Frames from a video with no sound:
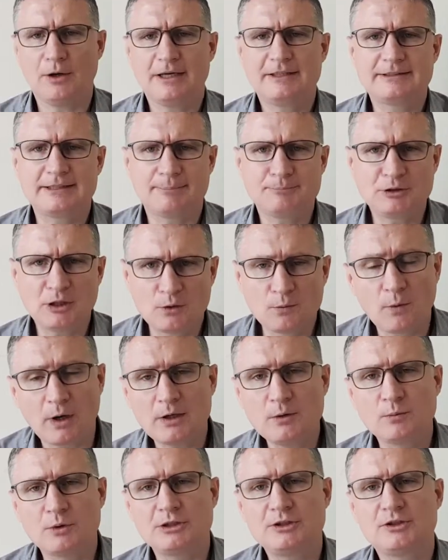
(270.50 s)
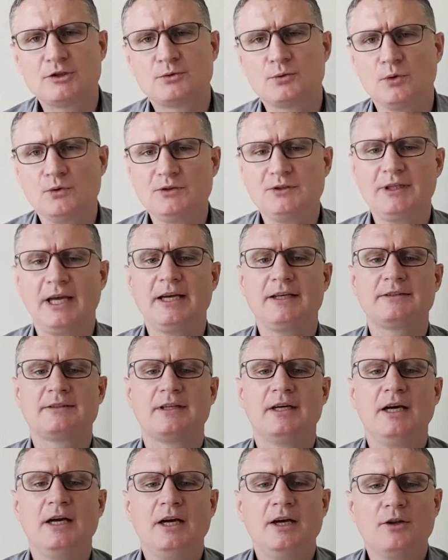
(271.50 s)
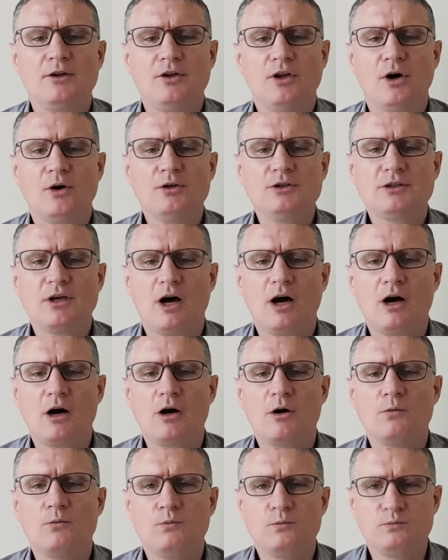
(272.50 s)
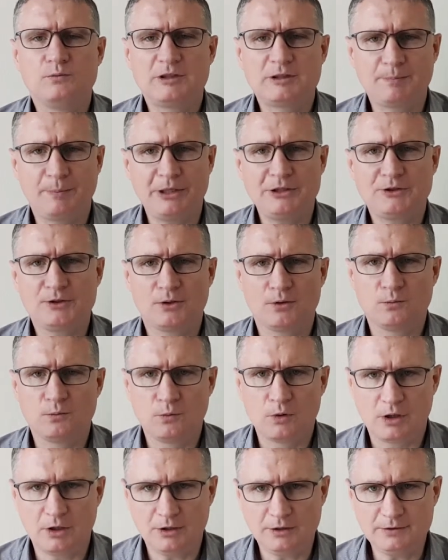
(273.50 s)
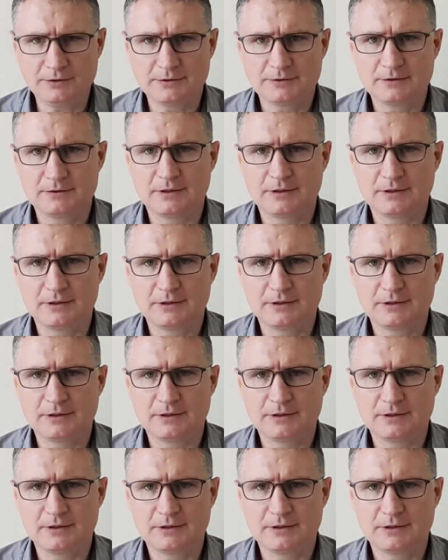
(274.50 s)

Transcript: exception 1, which is rule 6, those are special words.